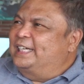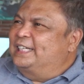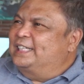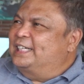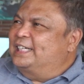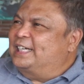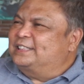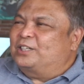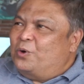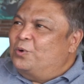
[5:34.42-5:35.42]
and
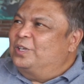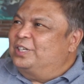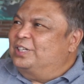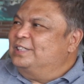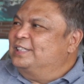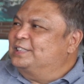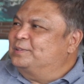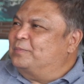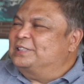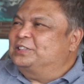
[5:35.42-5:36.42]
as a whole,
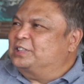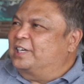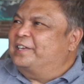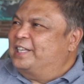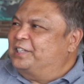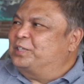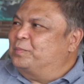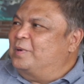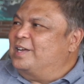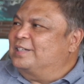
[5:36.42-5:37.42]
it's much a healthier
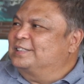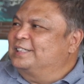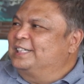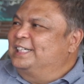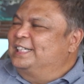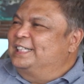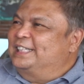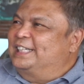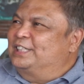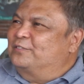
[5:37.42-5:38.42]
block.
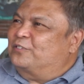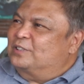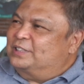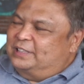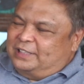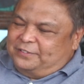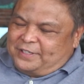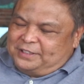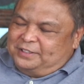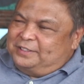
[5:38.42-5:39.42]
And of course, the
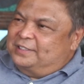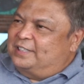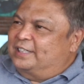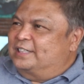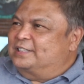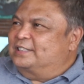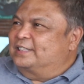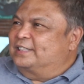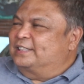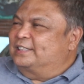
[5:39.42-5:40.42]
advantages, like it's
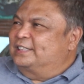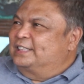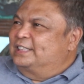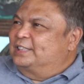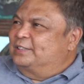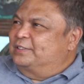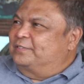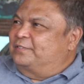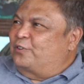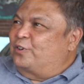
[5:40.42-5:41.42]
a
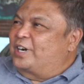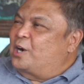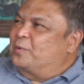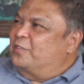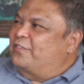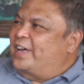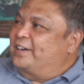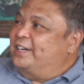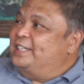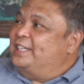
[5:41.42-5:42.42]
4-hour
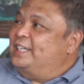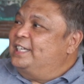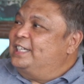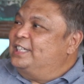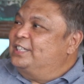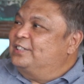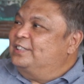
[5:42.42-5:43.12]
fire rating,